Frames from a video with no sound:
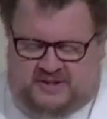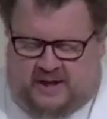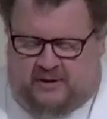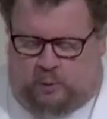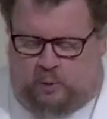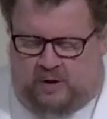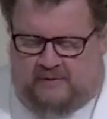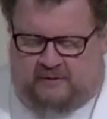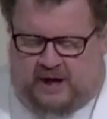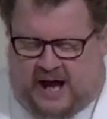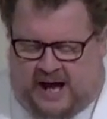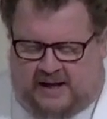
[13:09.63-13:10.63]
on the Word of
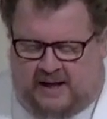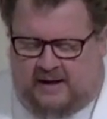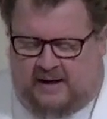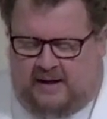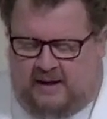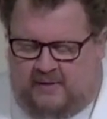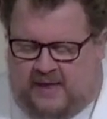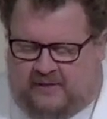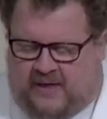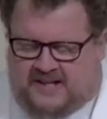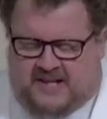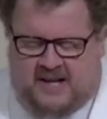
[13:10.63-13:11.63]
God, that
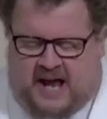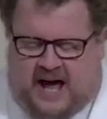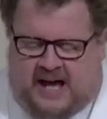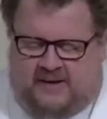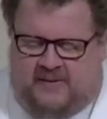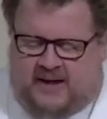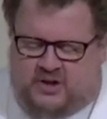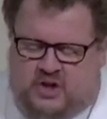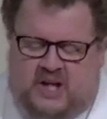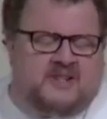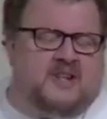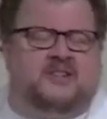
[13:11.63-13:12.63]
they denied that
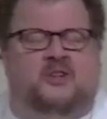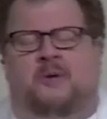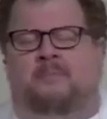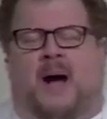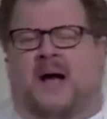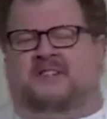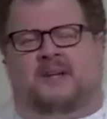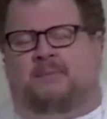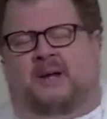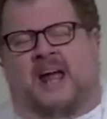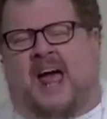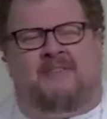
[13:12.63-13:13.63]
Jesus could
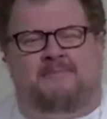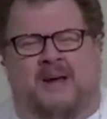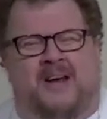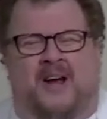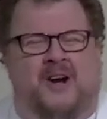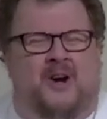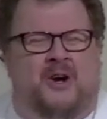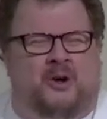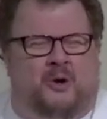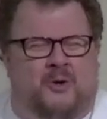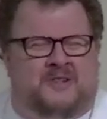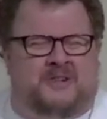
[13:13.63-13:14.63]
possibly have been
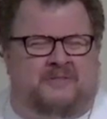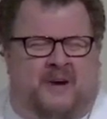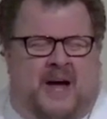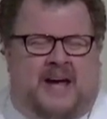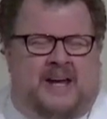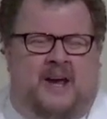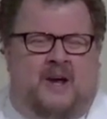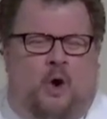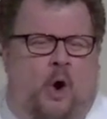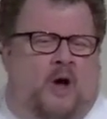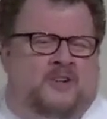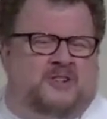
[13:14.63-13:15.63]
crucified
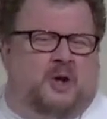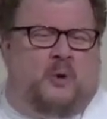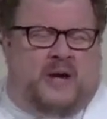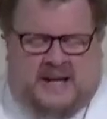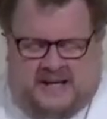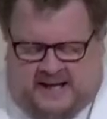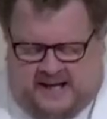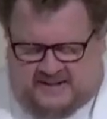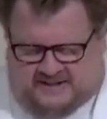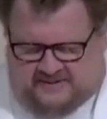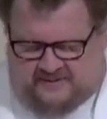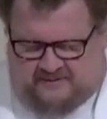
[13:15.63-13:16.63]
also in
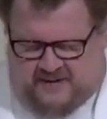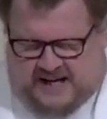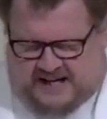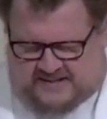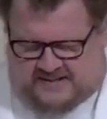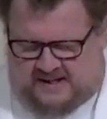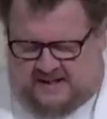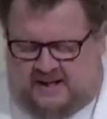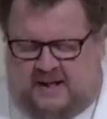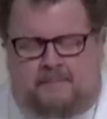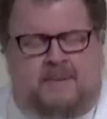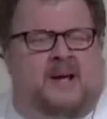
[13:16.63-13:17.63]
his feet,
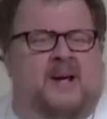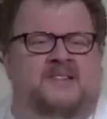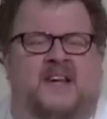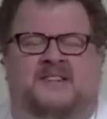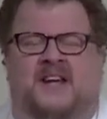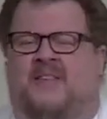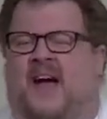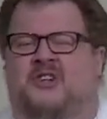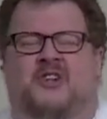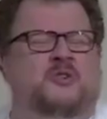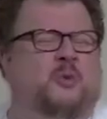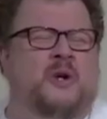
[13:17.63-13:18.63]
because they said that
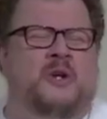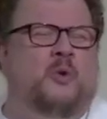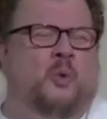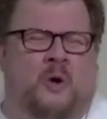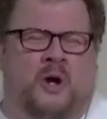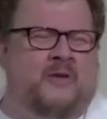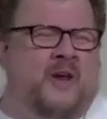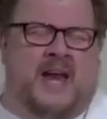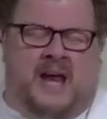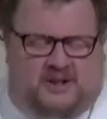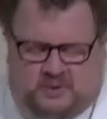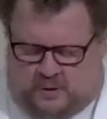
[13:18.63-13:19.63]
just wouldn't work, the
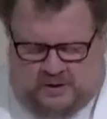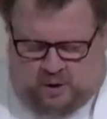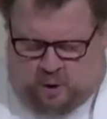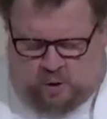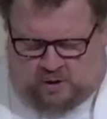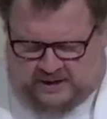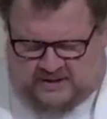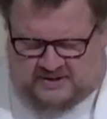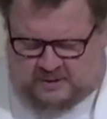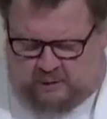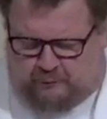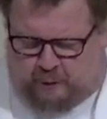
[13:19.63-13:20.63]
nails wouldn't hold and
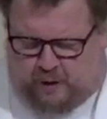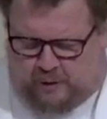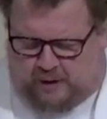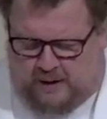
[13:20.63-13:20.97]
so forth.